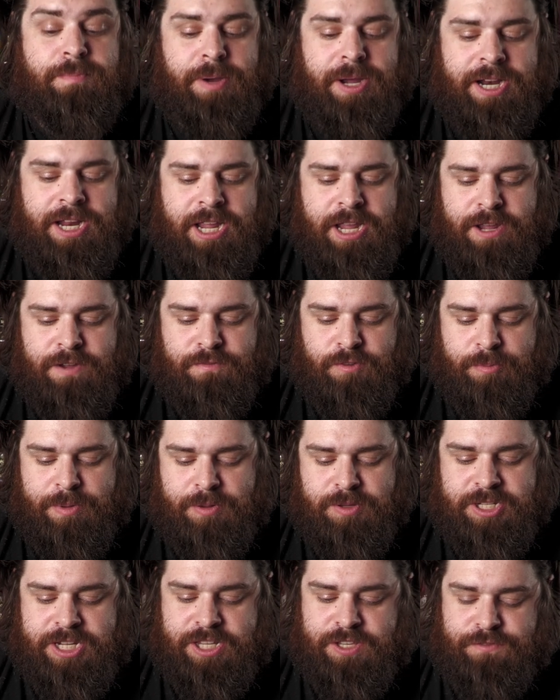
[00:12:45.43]
But for me, it
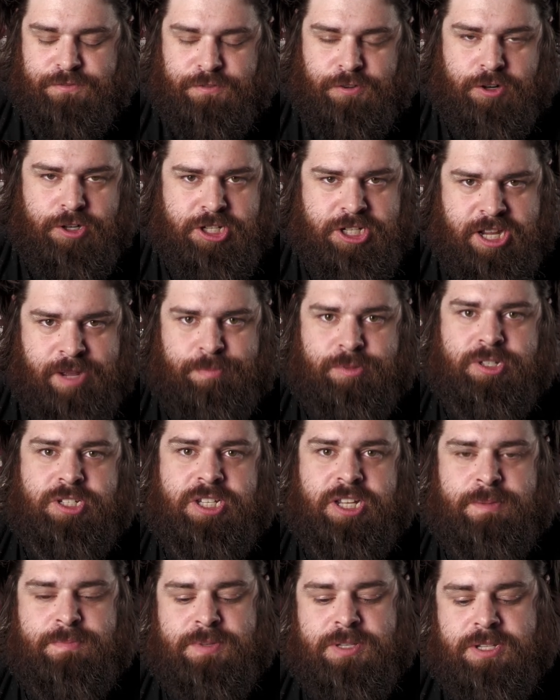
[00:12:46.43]
was like the first couple
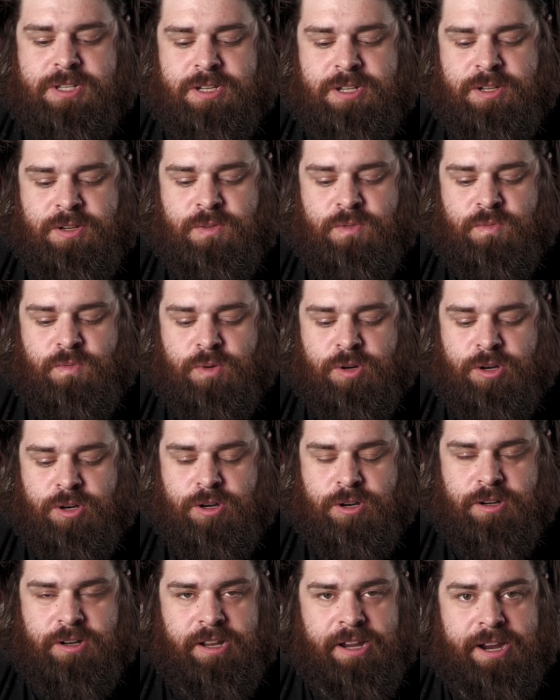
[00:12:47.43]
sips
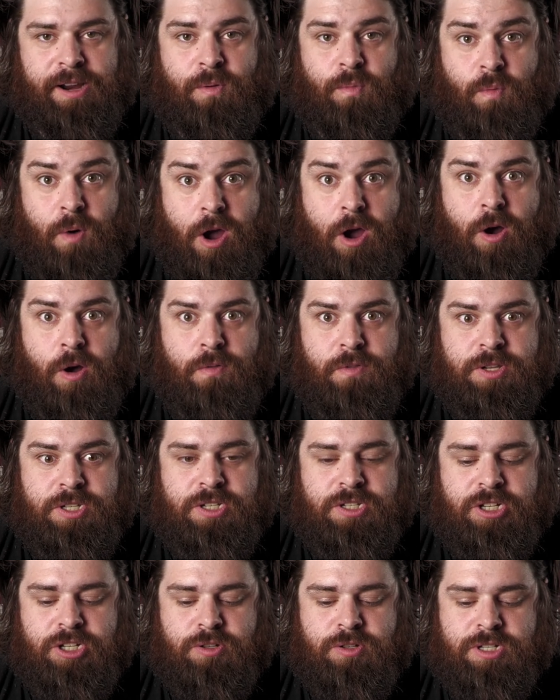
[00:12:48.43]
were like, wow, this
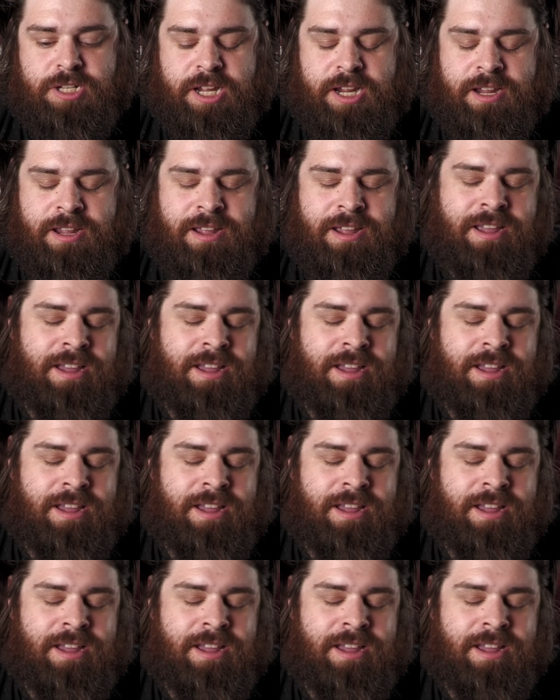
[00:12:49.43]
is interesting.